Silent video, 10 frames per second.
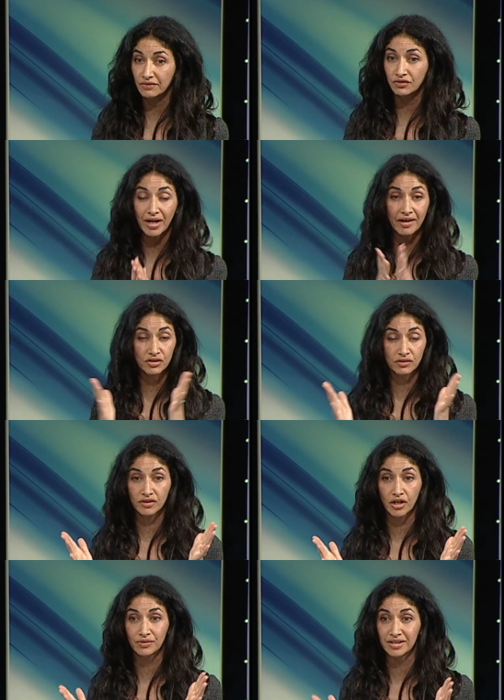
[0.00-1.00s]
If you have sort
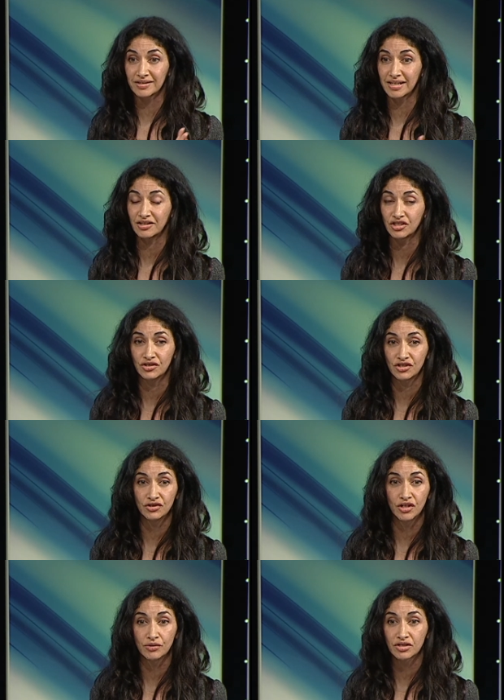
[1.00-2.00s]
of coaching sessions,
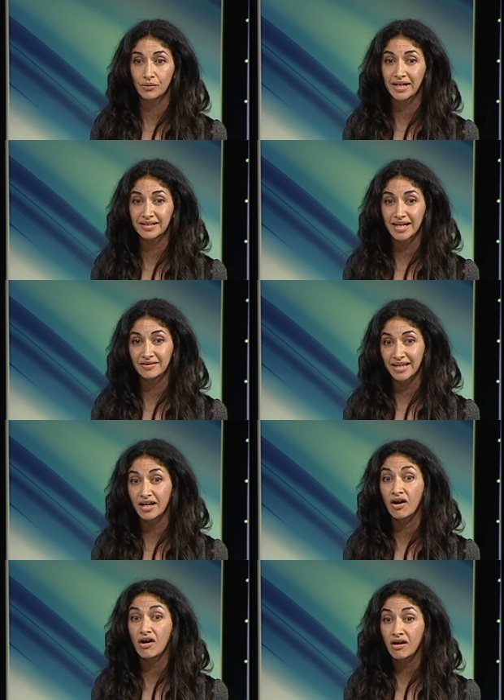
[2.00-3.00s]
you know, so
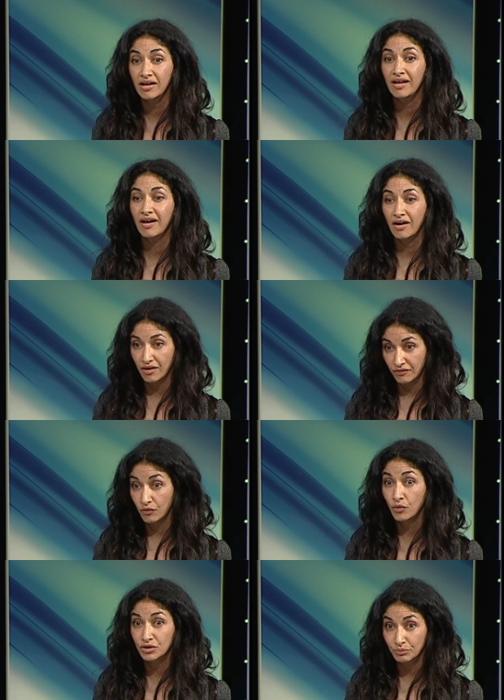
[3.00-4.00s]
they are
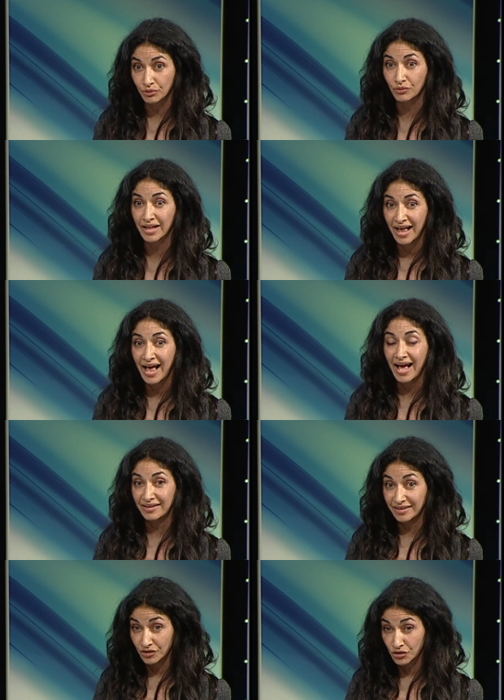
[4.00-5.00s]
affordable
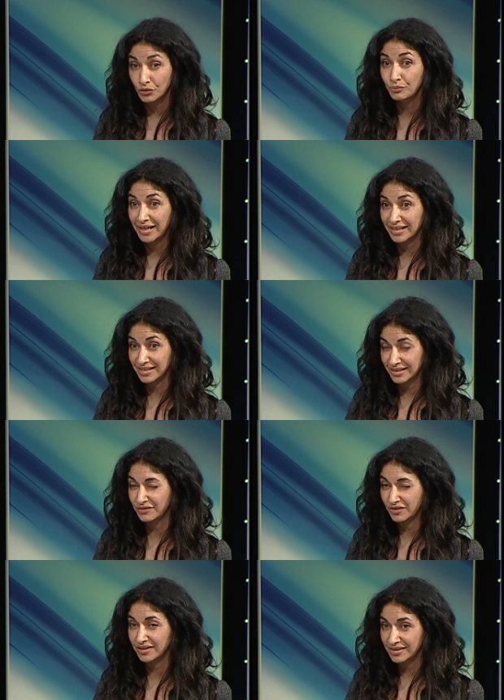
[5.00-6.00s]
and they do make a
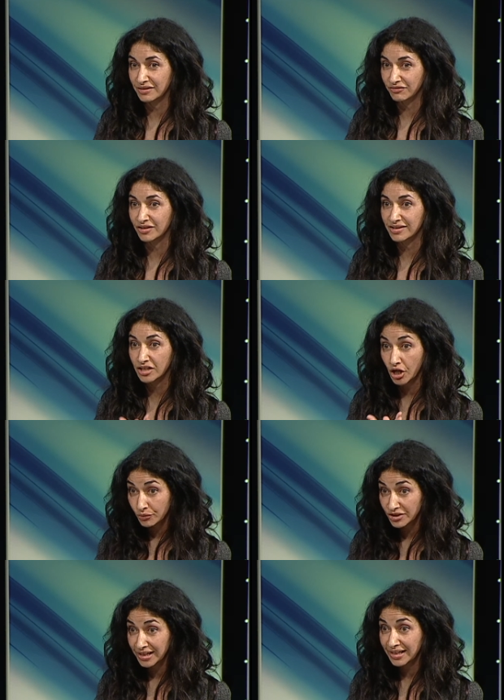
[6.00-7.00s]
significant difference.
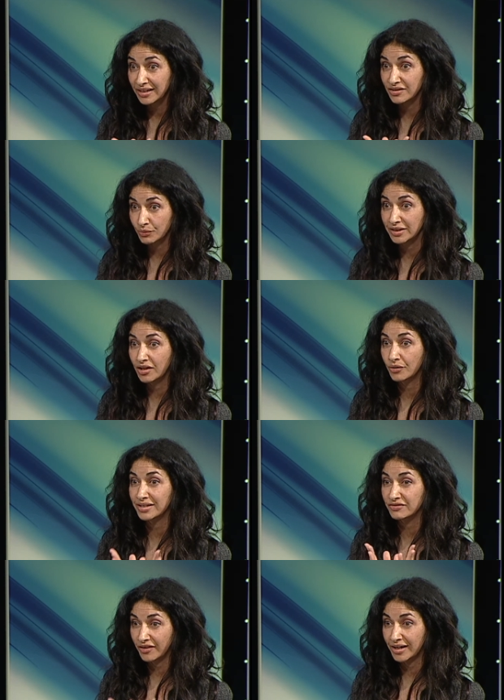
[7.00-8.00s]
Coaching, as we know,
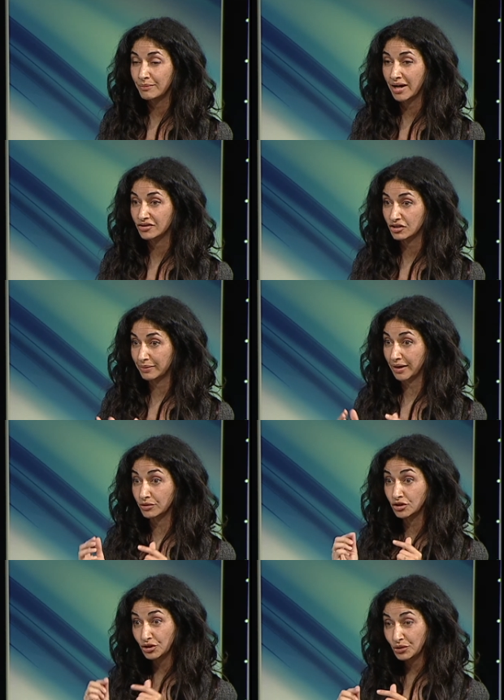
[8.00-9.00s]
is very much
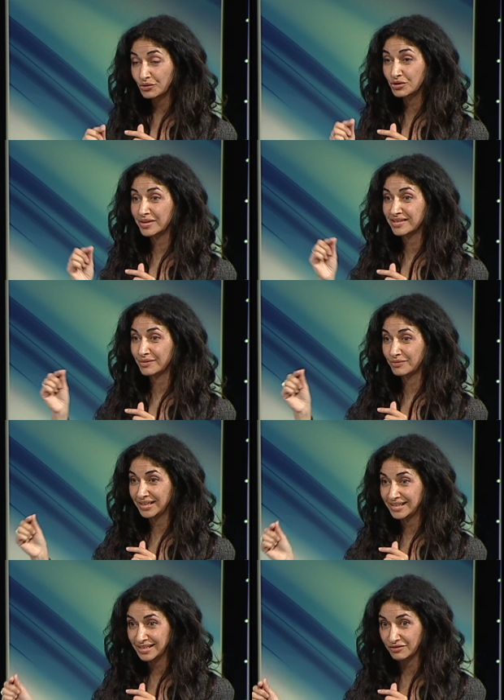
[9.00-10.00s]
about you doing
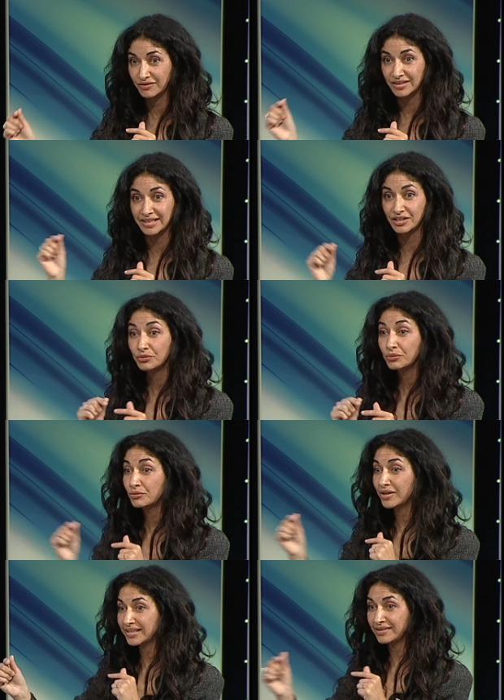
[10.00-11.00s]
something differently. You
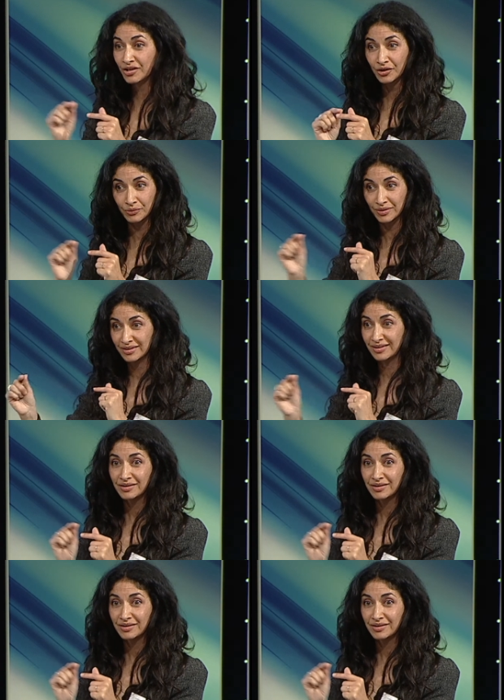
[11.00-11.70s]
already know